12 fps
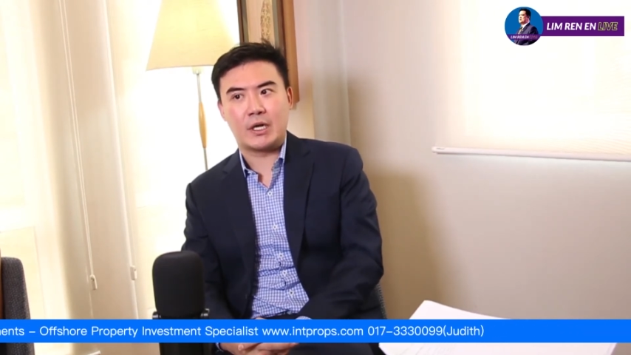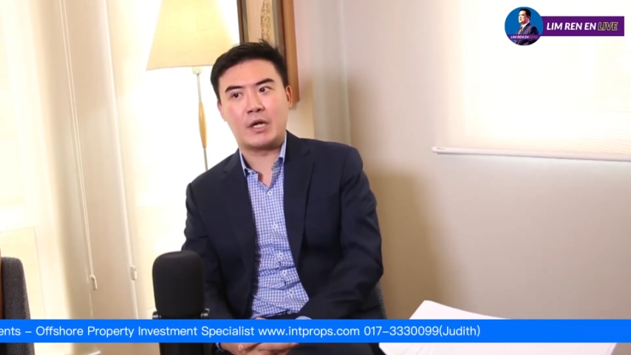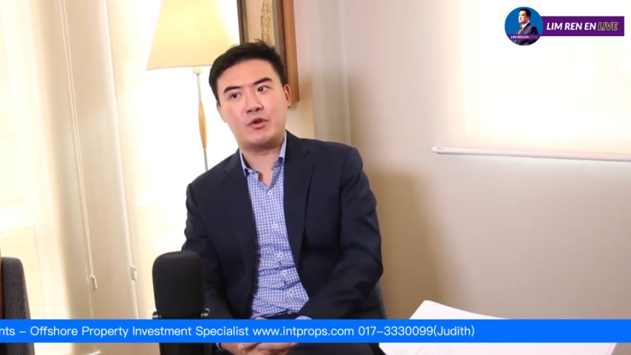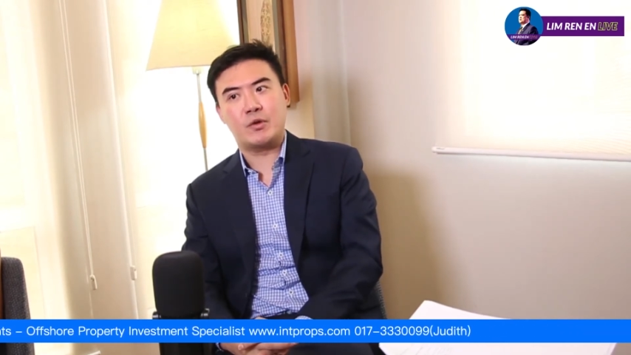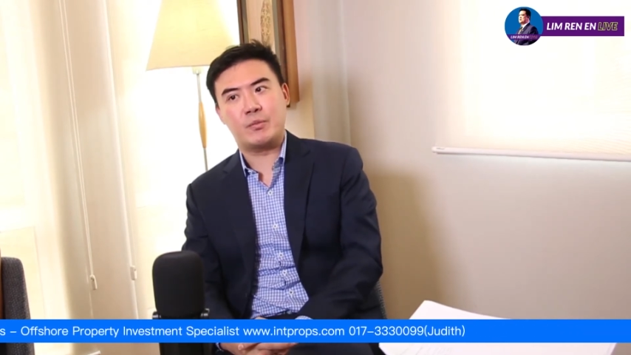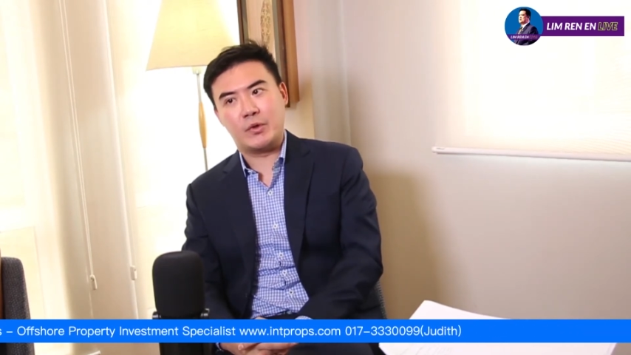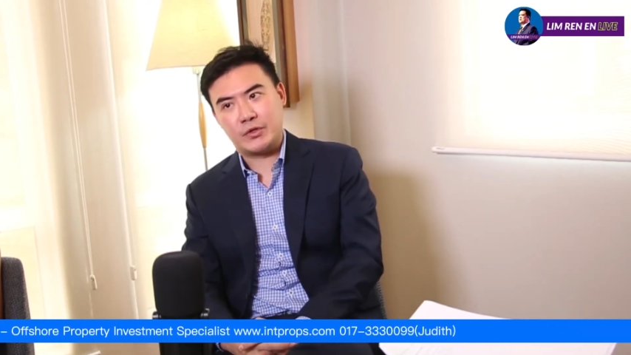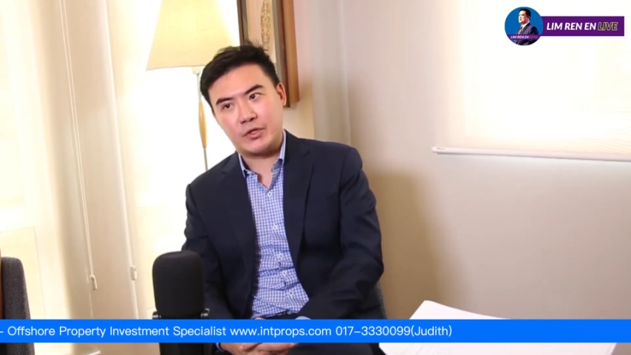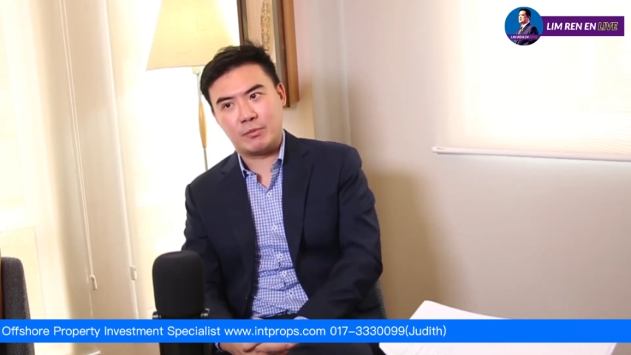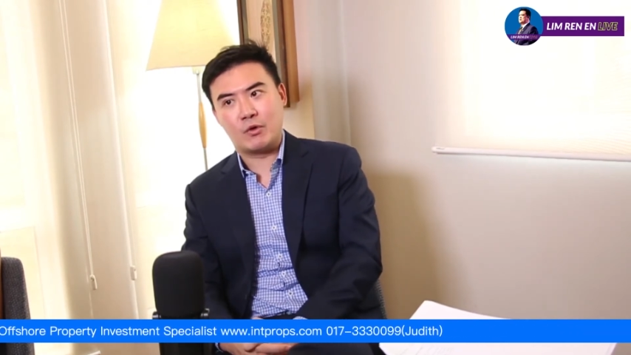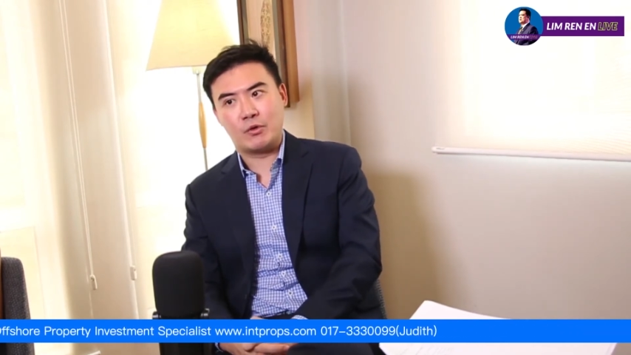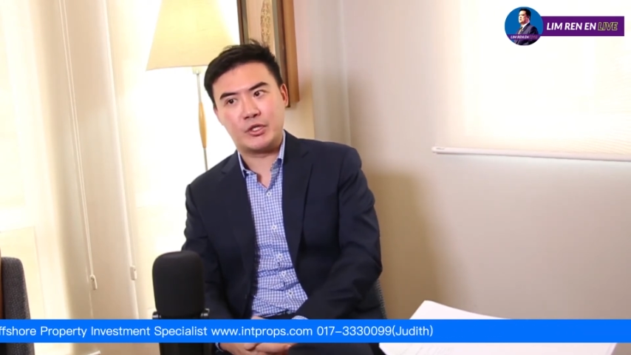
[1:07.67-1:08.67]

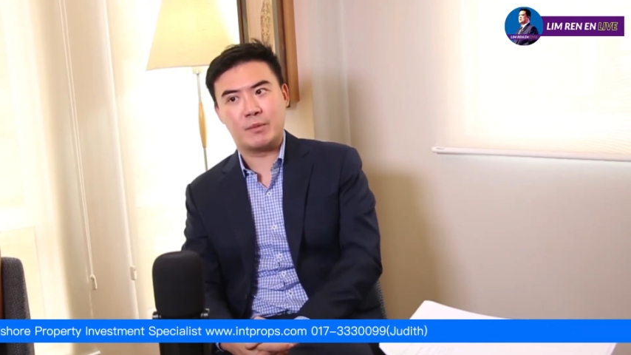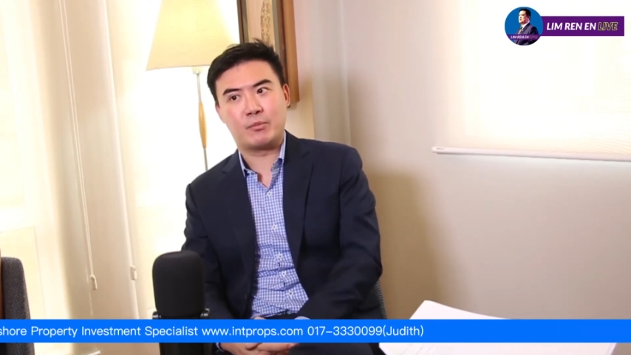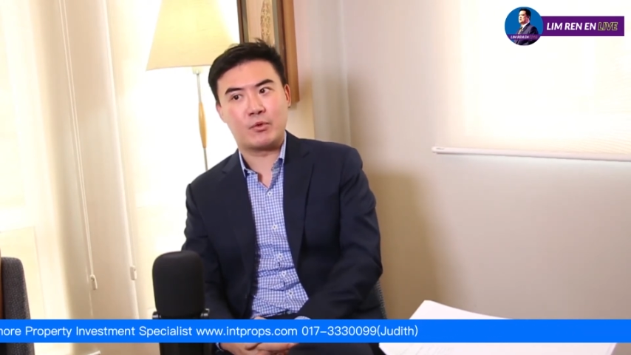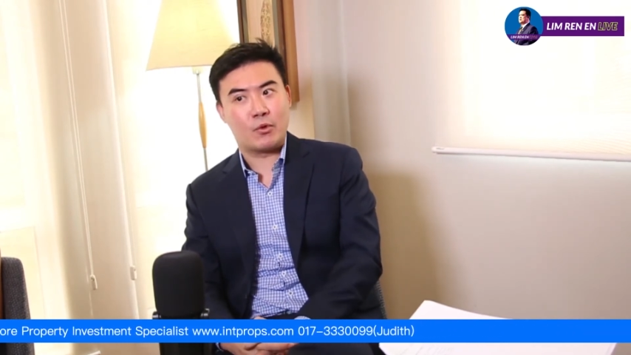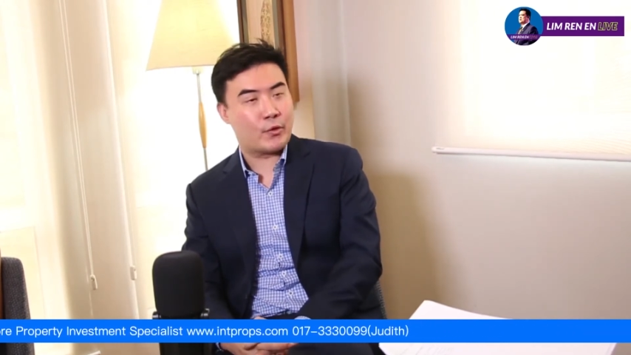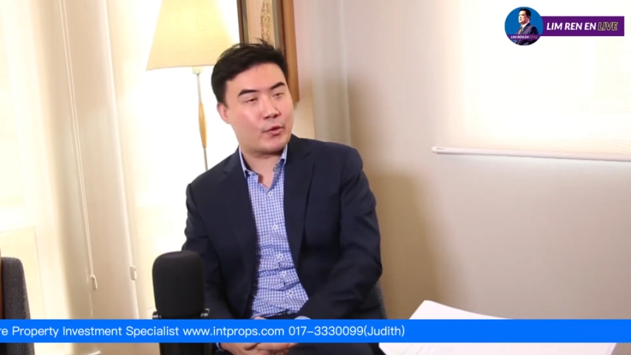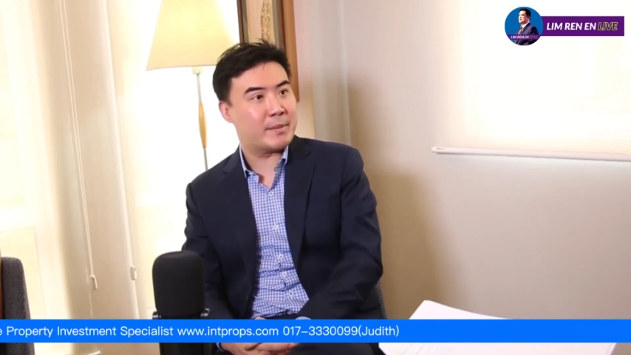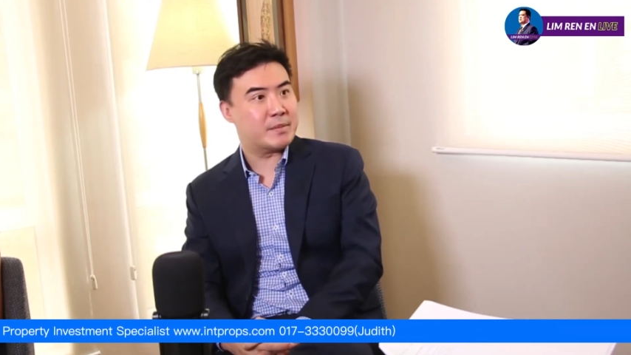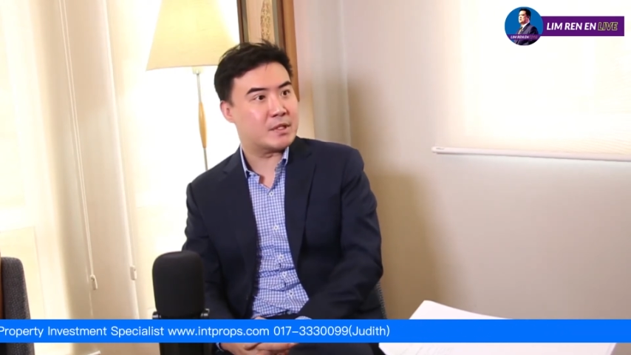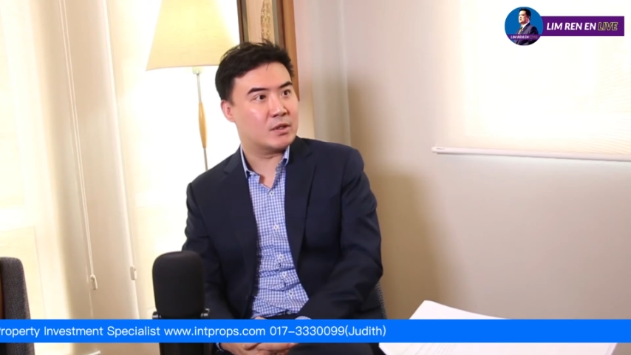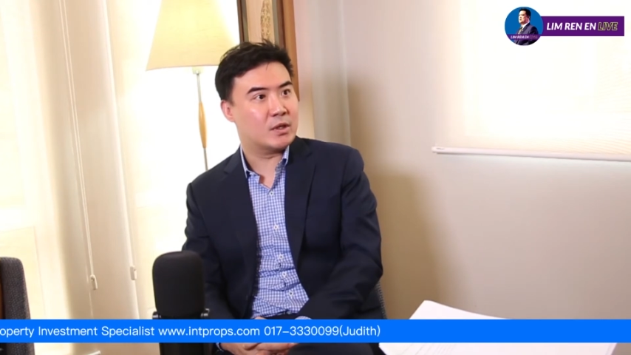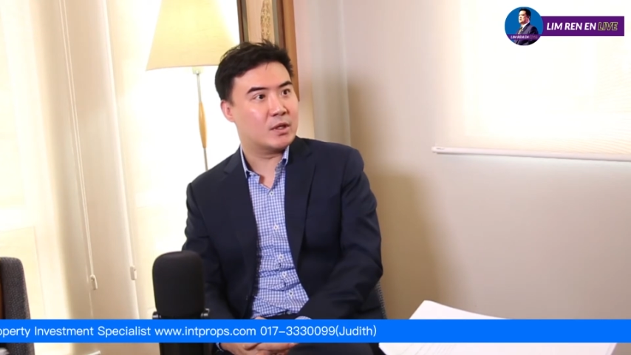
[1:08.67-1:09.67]
entrepreneurship coaching
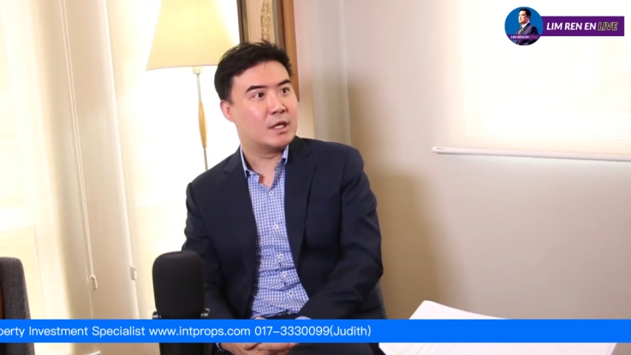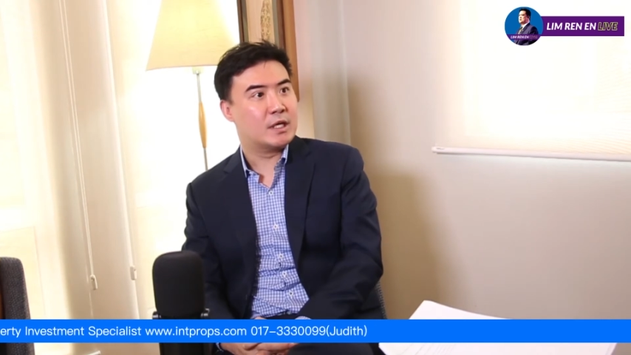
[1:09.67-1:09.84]
programs, you know,